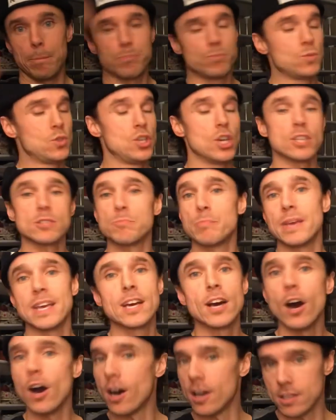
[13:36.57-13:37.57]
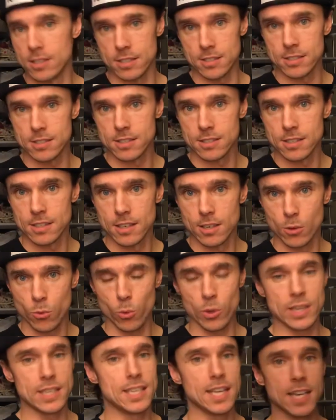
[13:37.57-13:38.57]
just because
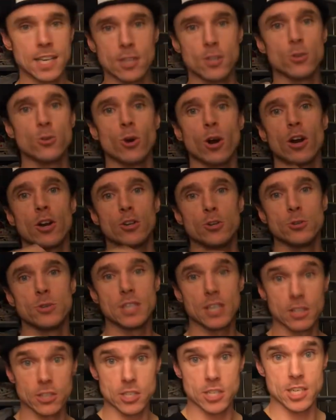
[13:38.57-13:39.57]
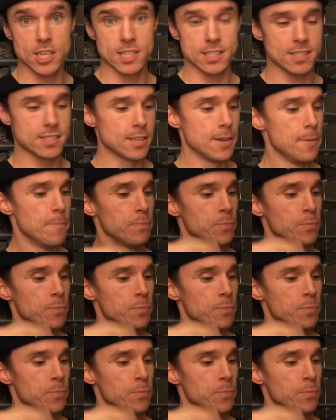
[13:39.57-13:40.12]
we didn't do our due diligence.